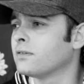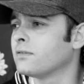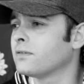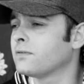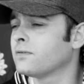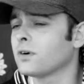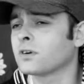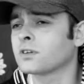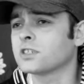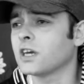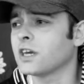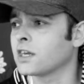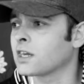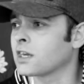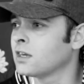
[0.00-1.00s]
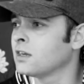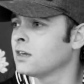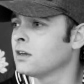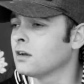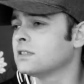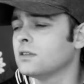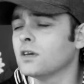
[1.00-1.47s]
Fuck's sake.
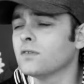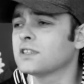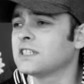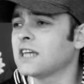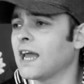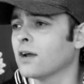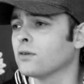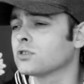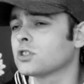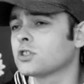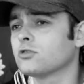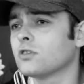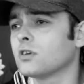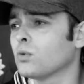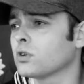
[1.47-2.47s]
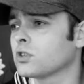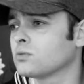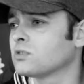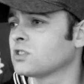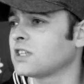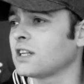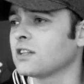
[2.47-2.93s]
The other day, I was just trying to watch some
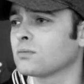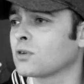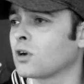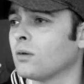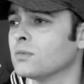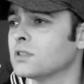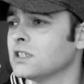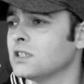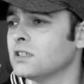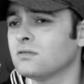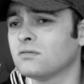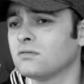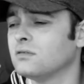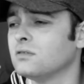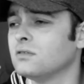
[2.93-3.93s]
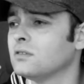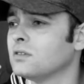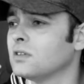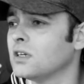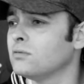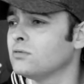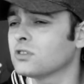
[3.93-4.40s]
stand-up comedy and
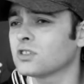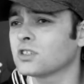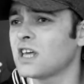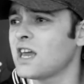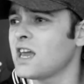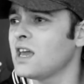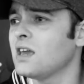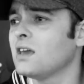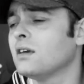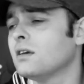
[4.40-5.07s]
he was just there.